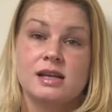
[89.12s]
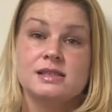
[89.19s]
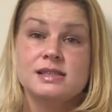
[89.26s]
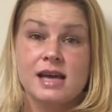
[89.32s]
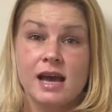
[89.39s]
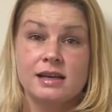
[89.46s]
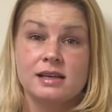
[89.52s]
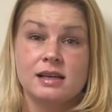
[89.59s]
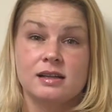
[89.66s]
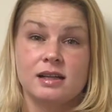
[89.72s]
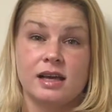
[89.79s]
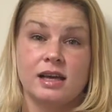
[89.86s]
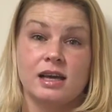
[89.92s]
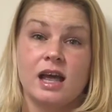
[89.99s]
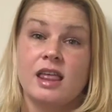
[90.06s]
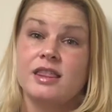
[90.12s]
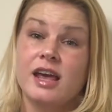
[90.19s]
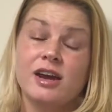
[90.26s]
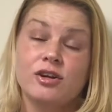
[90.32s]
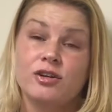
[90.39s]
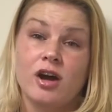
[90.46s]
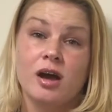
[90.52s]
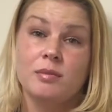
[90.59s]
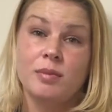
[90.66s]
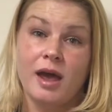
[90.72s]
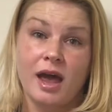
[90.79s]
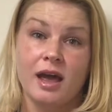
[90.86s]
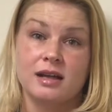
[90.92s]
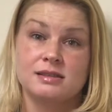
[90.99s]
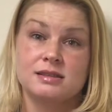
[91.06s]
Technically, they are not
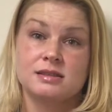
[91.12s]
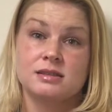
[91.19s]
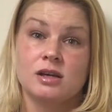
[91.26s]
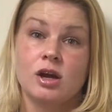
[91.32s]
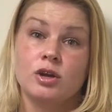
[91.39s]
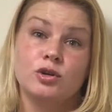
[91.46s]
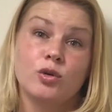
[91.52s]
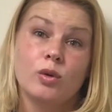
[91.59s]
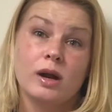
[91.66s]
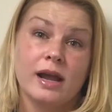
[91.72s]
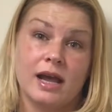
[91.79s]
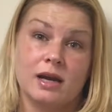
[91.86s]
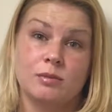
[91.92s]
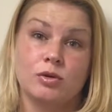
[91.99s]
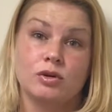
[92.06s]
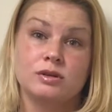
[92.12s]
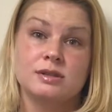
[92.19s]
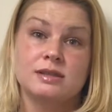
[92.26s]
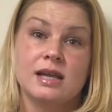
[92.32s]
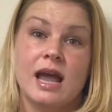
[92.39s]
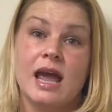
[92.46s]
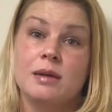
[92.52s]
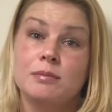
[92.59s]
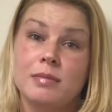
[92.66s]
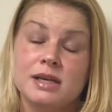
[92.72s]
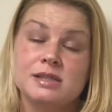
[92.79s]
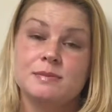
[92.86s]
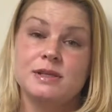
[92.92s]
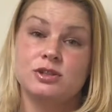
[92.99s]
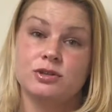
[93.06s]
pets nor animals and
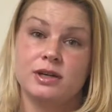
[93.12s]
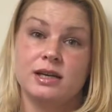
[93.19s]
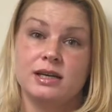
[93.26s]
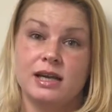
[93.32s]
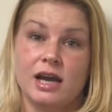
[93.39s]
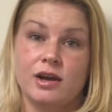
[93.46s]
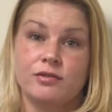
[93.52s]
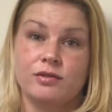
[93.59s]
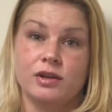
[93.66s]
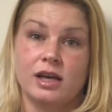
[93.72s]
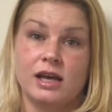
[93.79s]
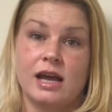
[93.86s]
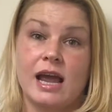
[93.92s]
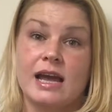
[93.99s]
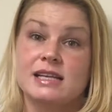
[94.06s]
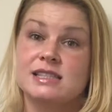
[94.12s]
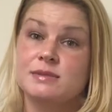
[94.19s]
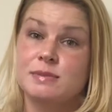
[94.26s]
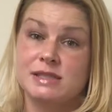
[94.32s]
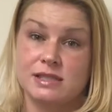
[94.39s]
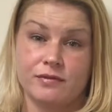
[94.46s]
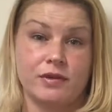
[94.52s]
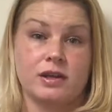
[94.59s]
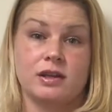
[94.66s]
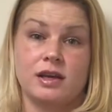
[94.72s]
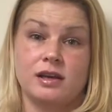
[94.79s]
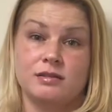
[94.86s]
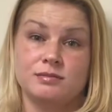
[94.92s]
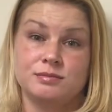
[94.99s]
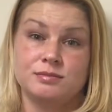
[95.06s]
must be treated carefully and
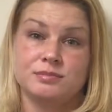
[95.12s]
specifically.